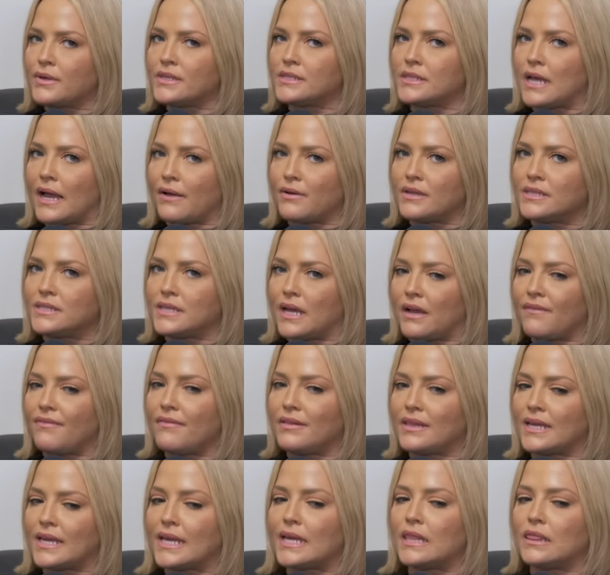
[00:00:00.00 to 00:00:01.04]
Mm. I was
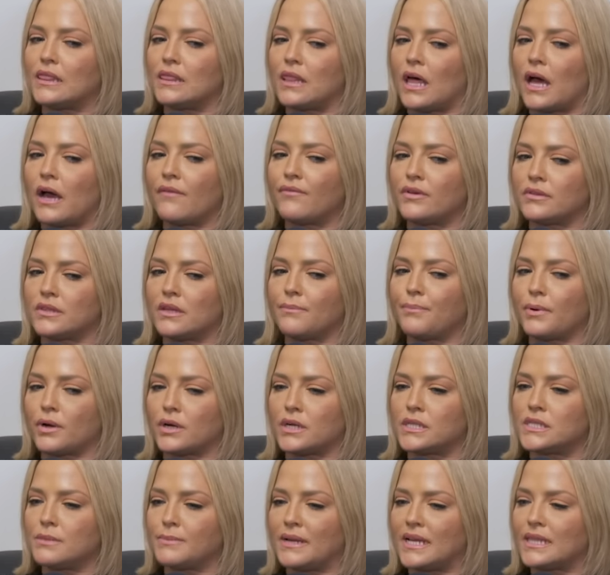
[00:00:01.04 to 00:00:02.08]
definitely in love with the
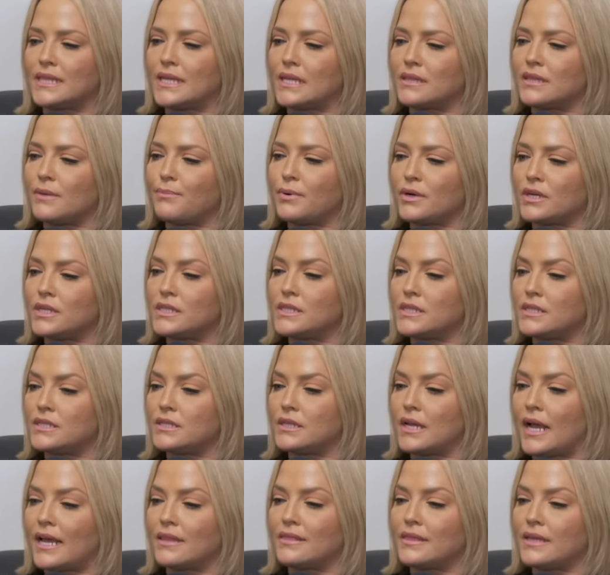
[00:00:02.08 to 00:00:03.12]
person, but
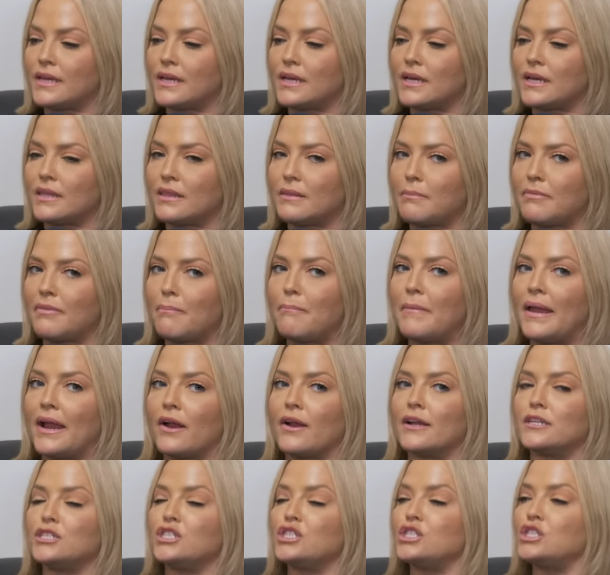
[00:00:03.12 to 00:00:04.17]
I think
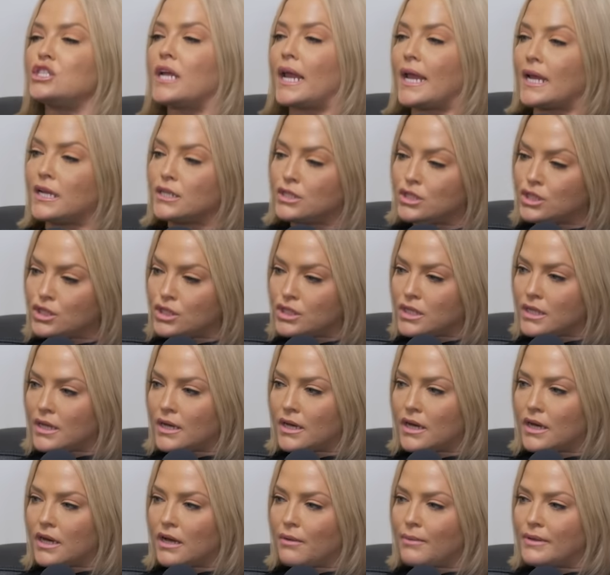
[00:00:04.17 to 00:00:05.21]
marriage changed
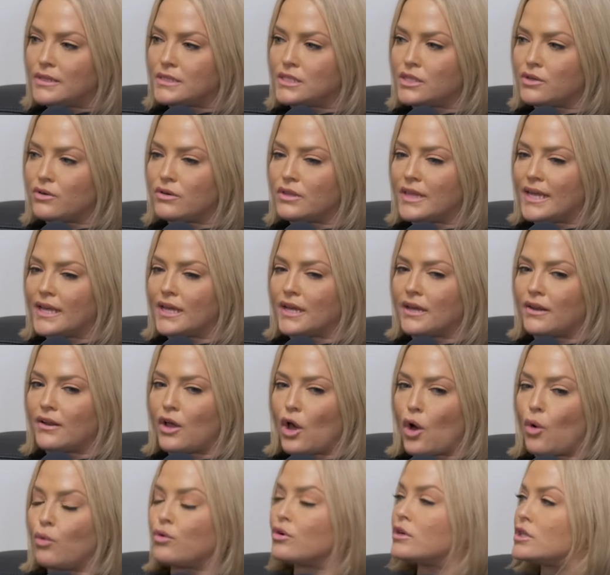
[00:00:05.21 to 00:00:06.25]
until like an
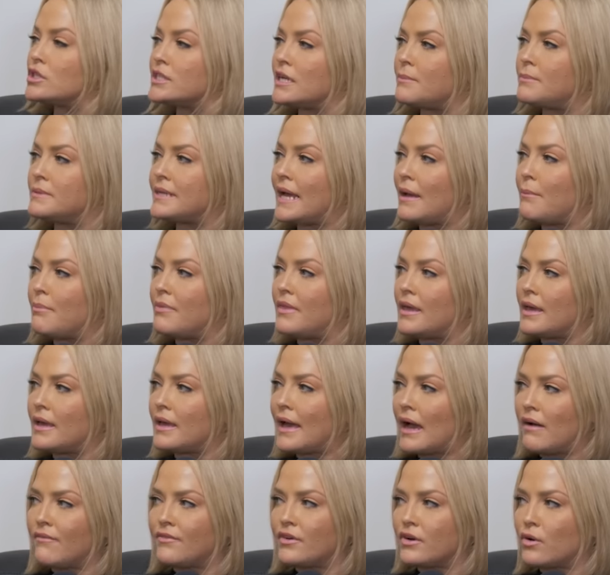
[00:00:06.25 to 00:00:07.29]
ownership type
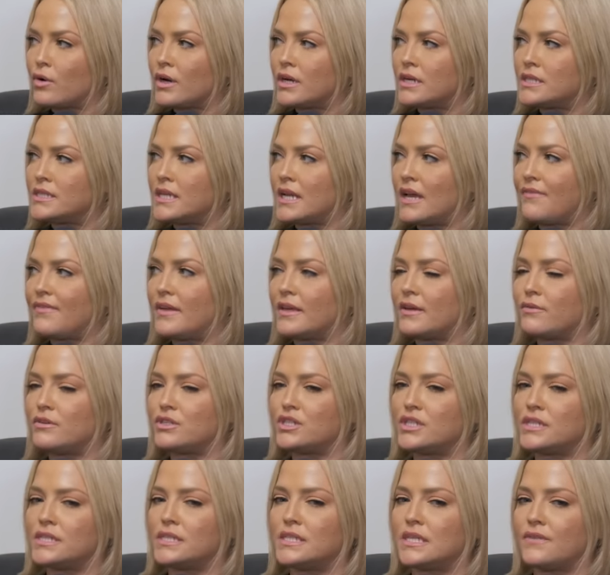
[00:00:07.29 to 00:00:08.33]
thing afterwards. And I think it
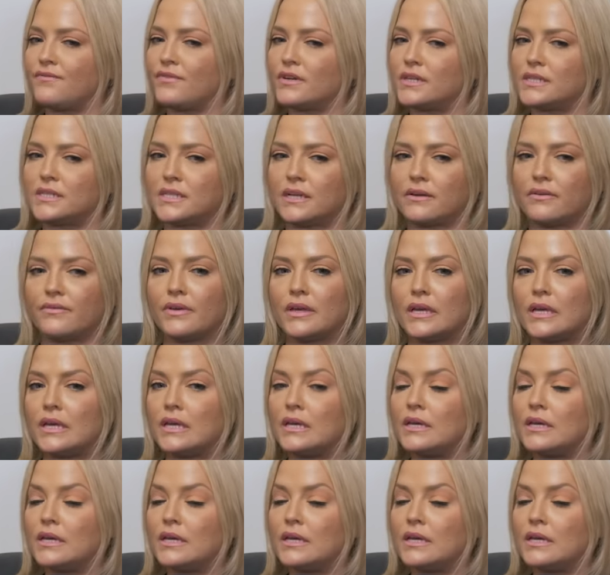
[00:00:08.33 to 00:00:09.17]
was just difference of